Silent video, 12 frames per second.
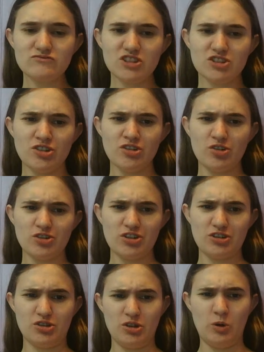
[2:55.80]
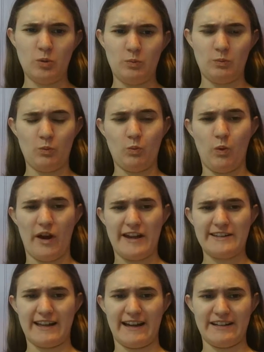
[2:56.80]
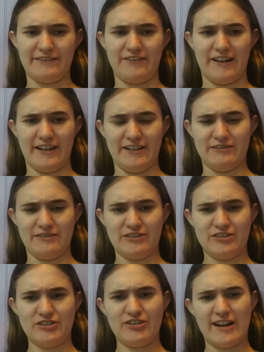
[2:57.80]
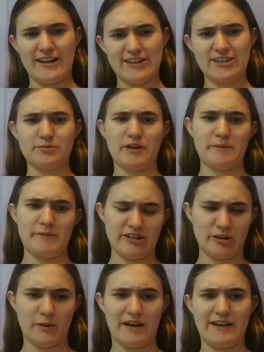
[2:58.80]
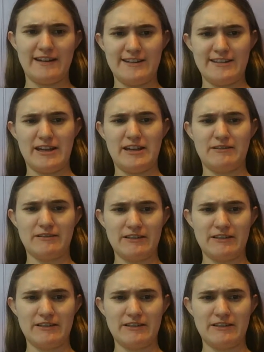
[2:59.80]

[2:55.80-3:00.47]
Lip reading: So those are the two ways I define dragons. The primary way is a